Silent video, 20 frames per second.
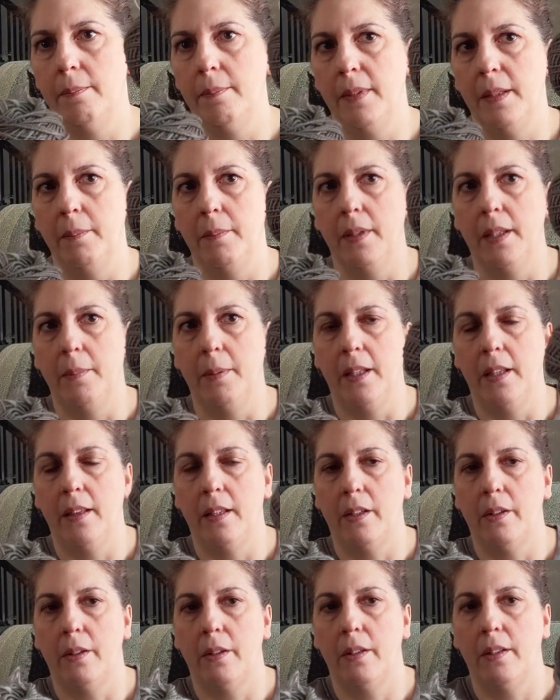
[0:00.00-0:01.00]
maybe
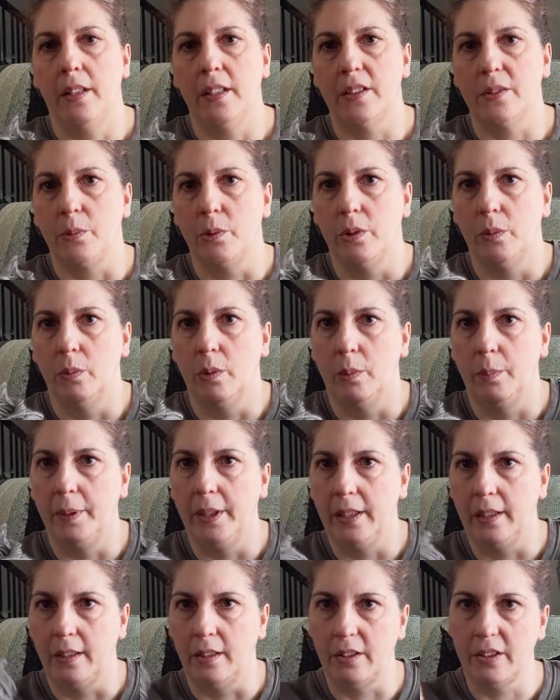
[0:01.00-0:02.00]
this one will be
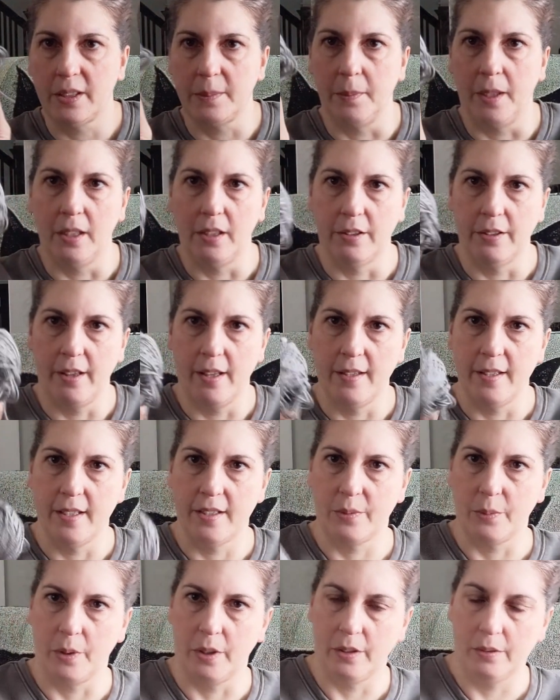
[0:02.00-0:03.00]
a little smaller than
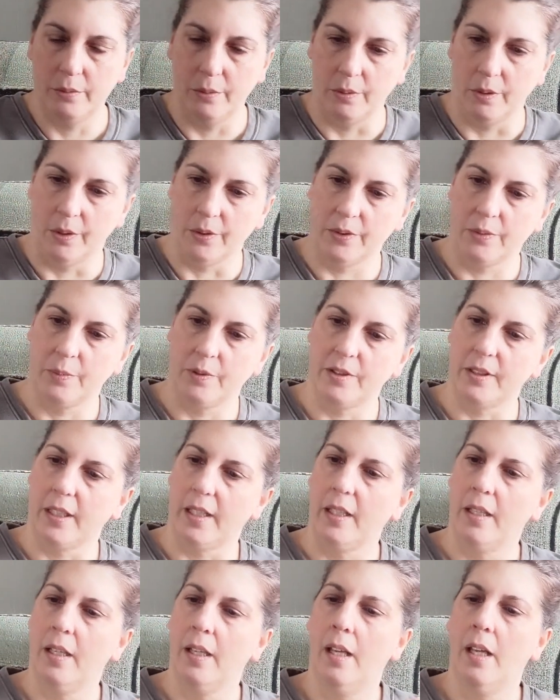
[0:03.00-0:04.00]
this one. Who knows? We'll
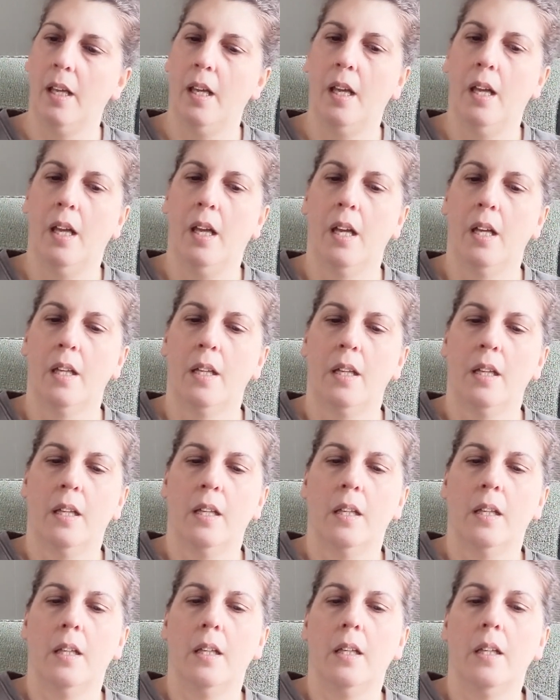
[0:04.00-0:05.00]
see.
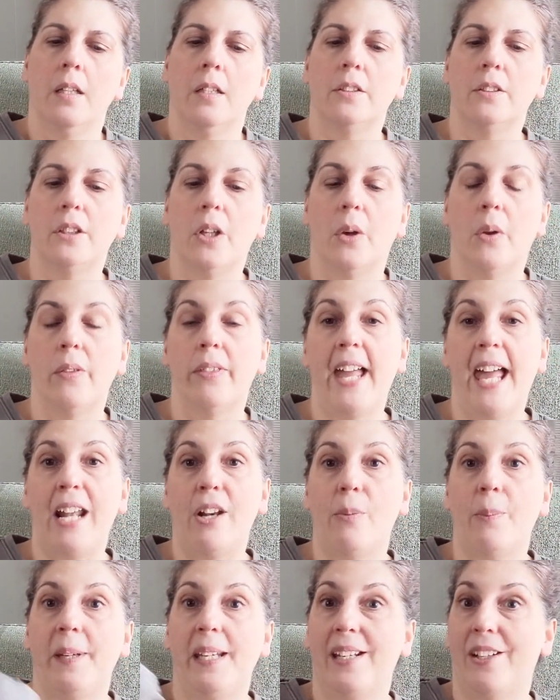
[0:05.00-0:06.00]
So
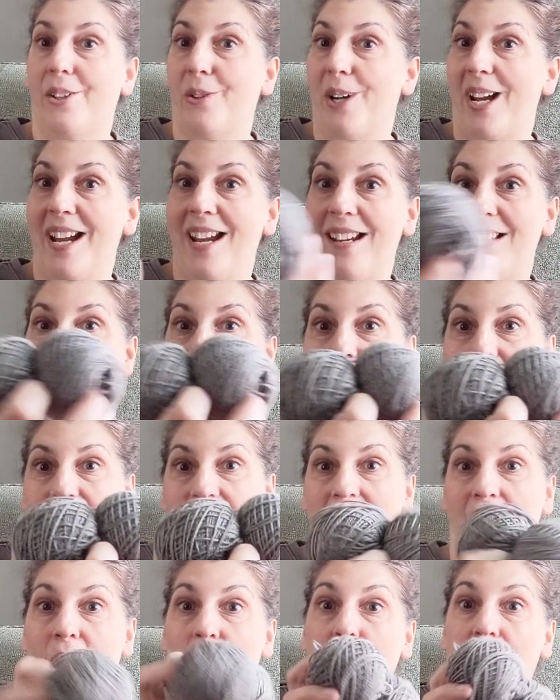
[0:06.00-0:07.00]
that'll be a great,
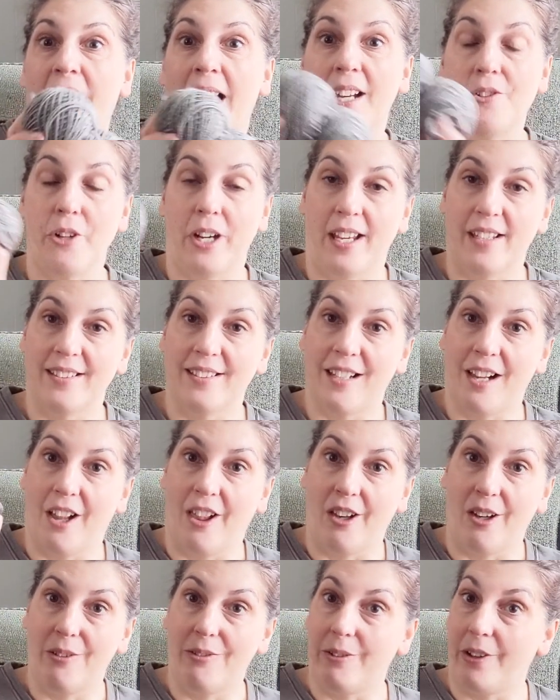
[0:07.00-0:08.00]
contrast
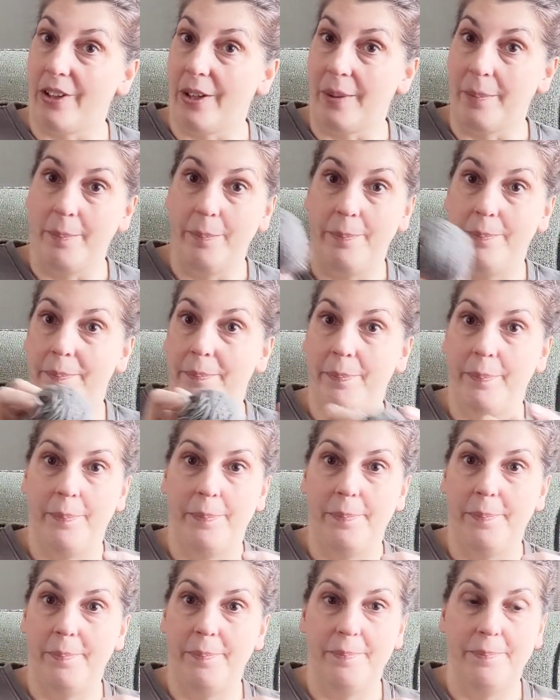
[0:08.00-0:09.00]
color for
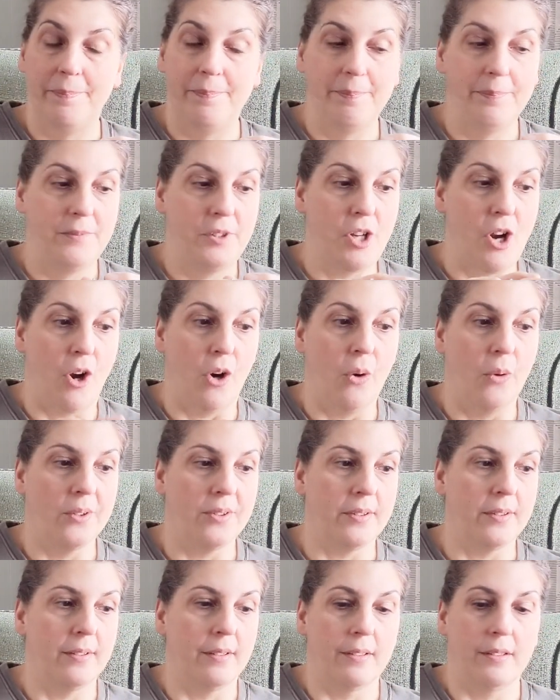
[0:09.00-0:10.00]
toes
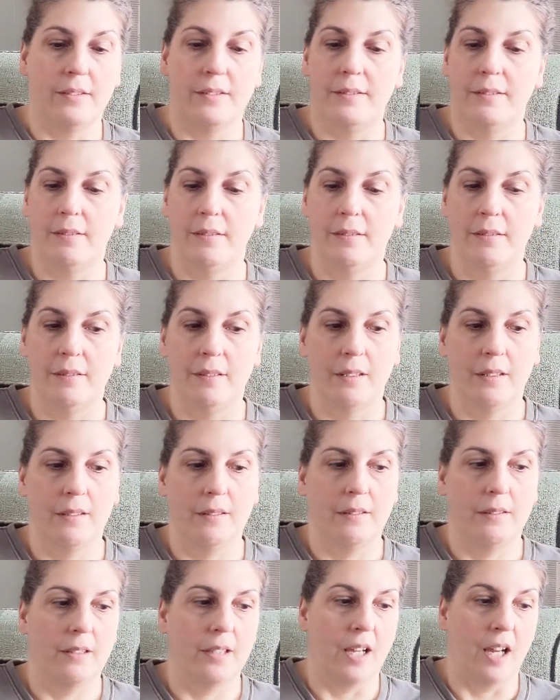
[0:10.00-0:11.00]
and
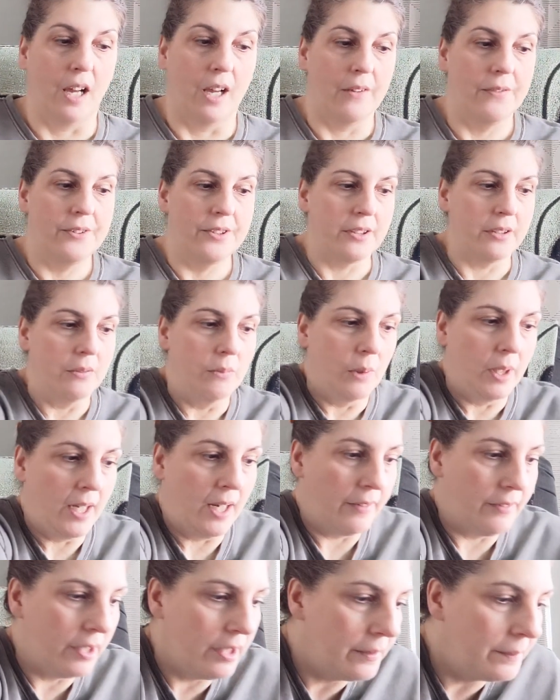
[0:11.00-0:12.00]
cuffs and
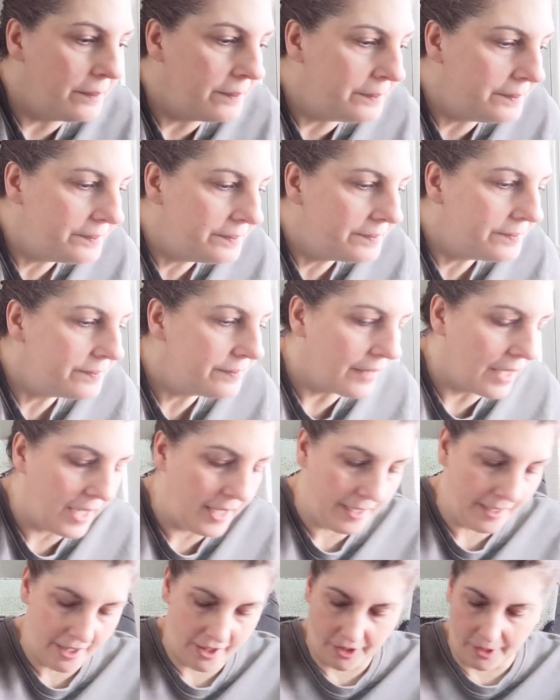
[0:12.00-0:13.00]
whatever on
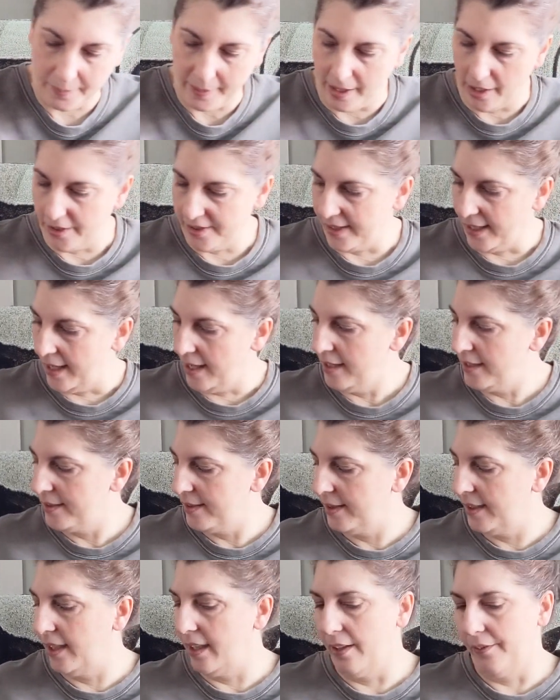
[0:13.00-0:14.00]
another pair of
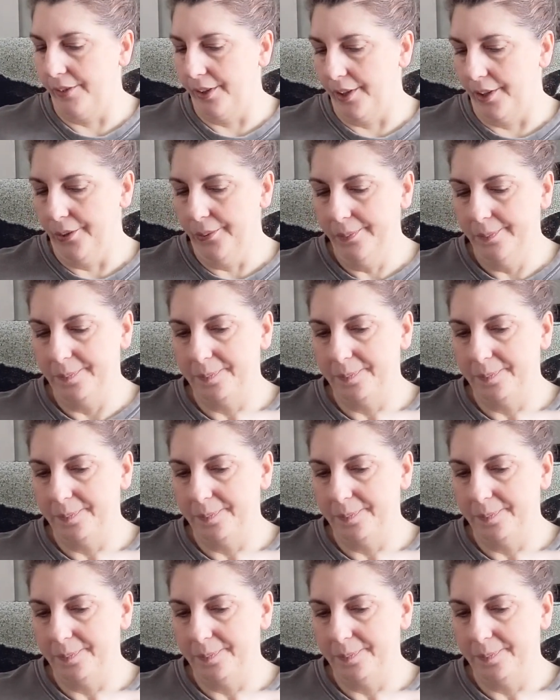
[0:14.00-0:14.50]
socks. You never know.